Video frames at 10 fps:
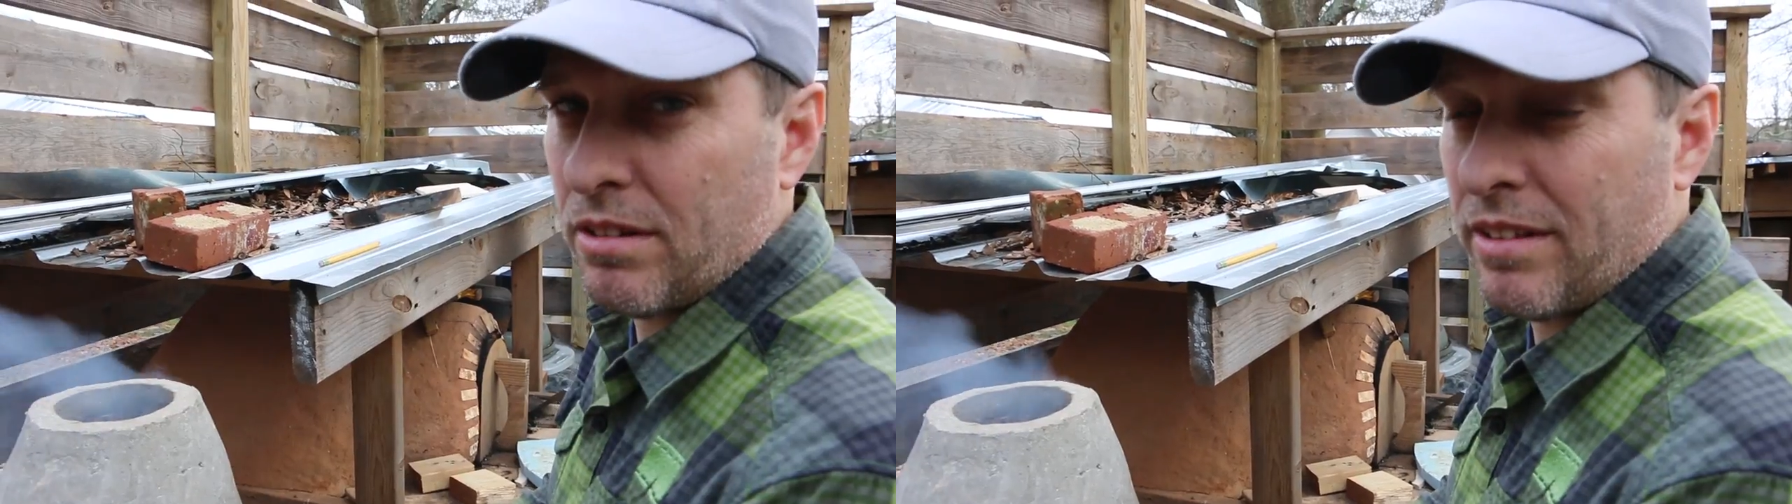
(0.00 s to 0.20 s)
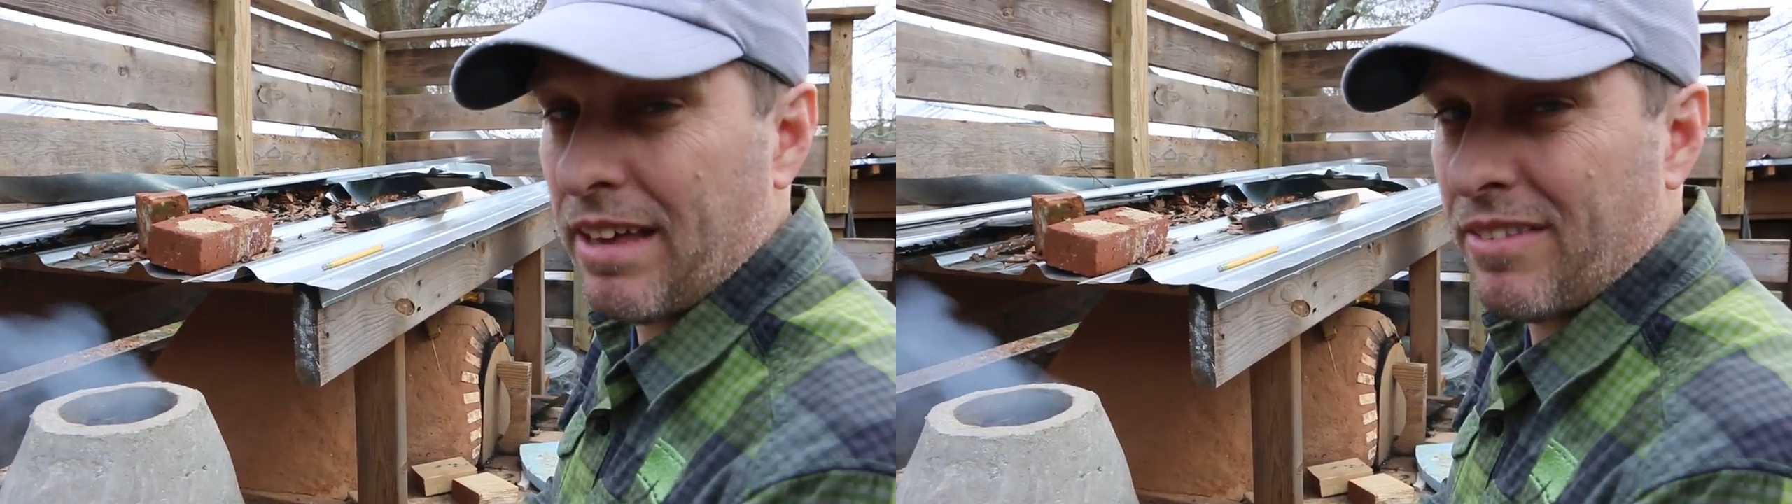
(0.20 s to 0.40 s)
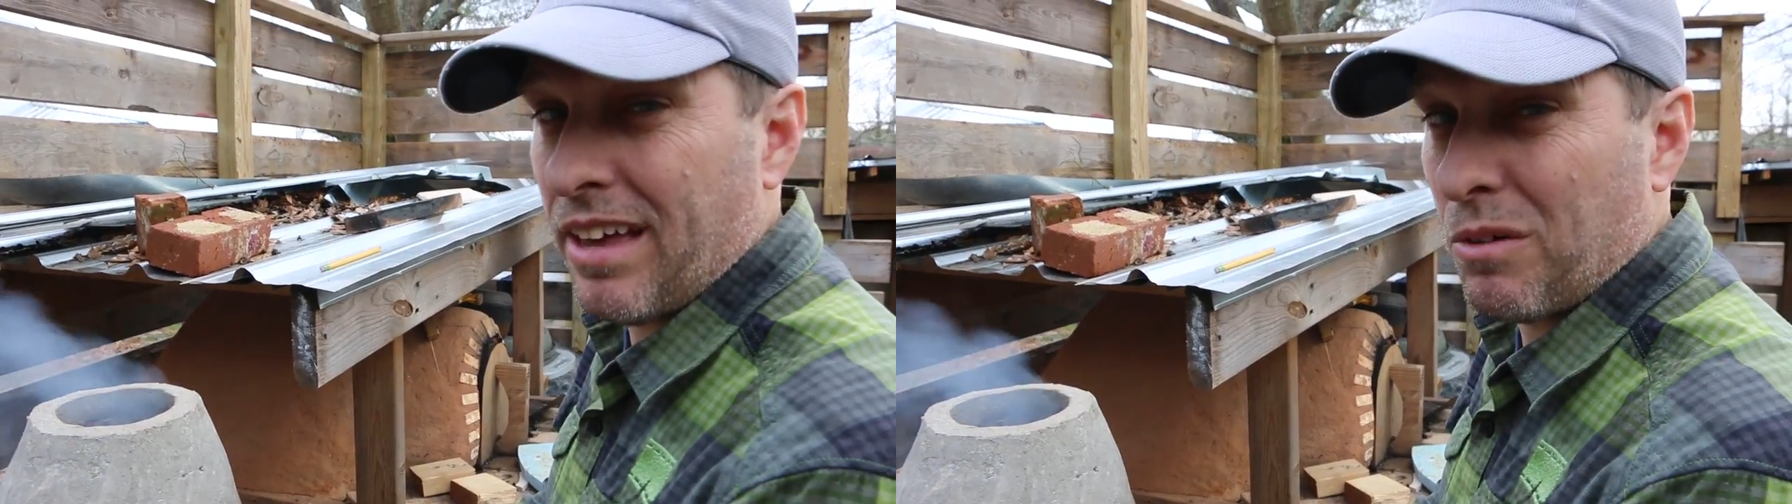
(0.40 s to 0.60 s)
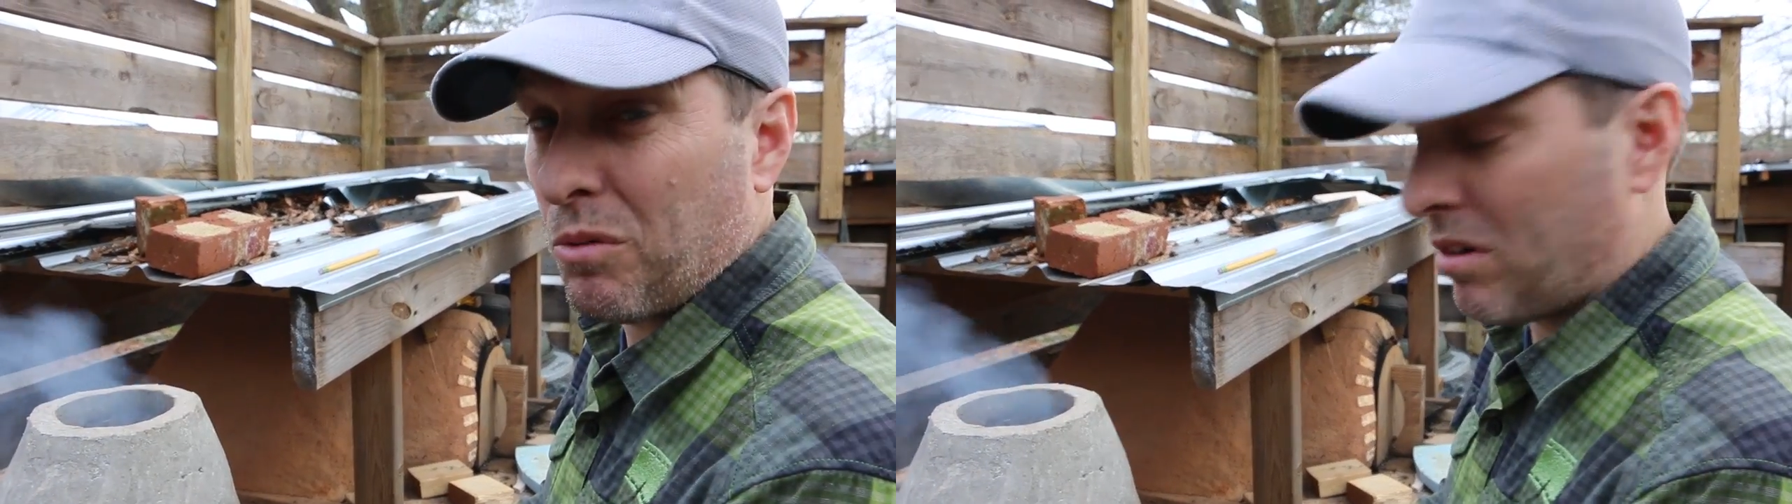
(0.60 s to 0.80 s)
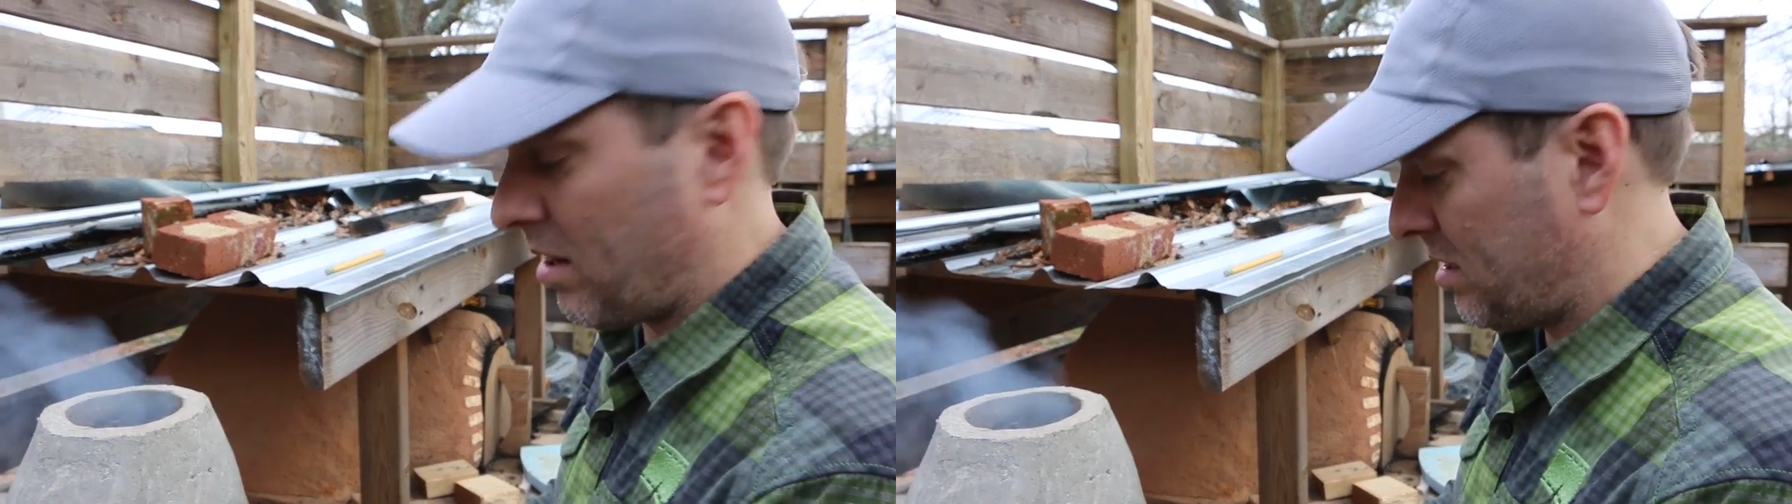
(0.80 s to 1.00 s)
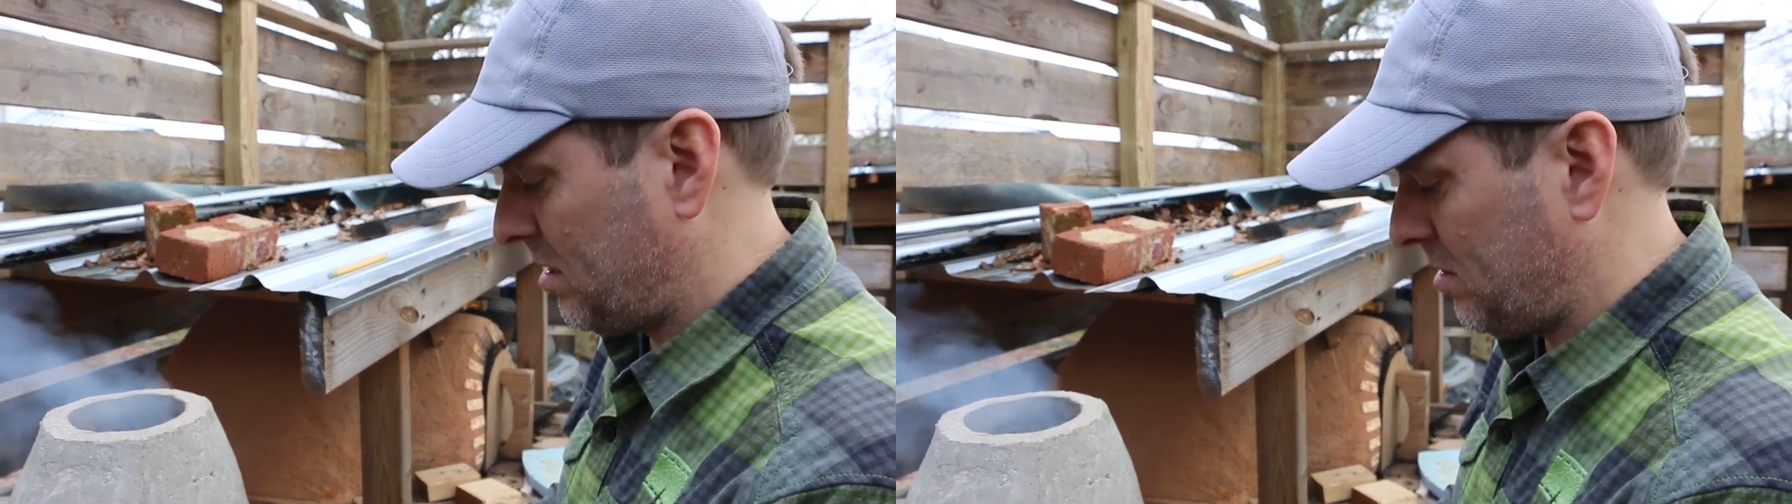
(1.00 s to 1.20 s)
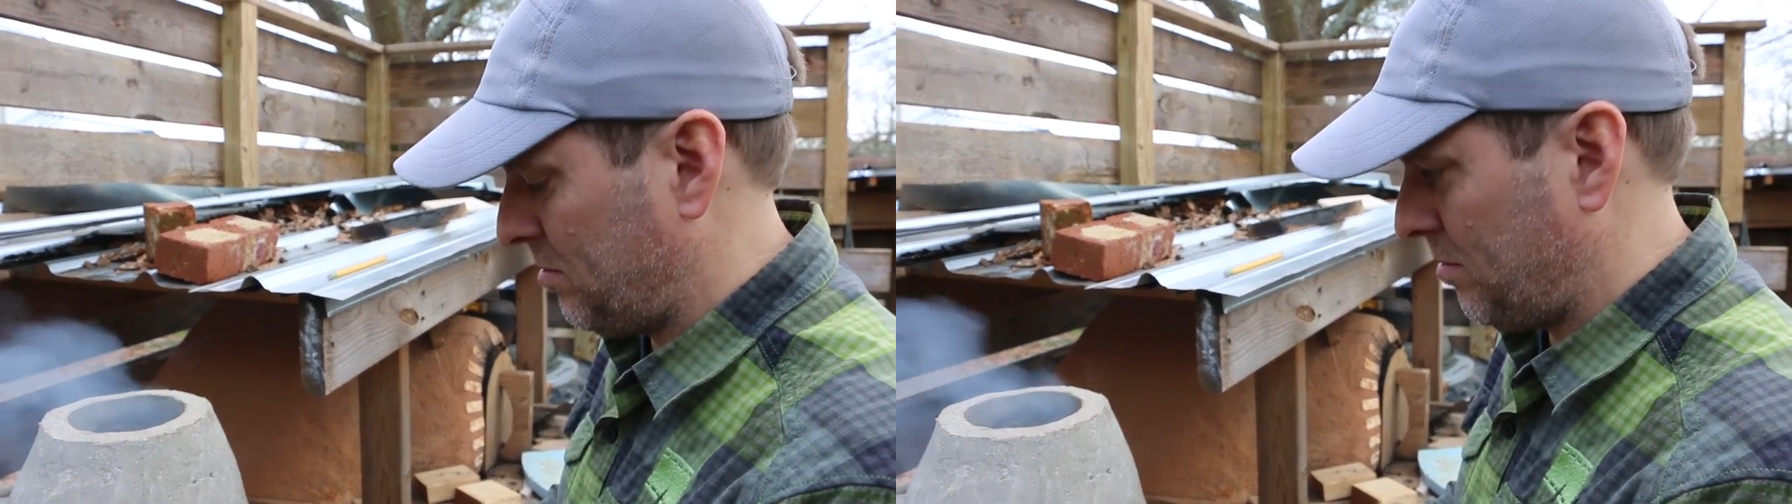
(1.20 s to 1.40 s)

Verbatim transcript: that that works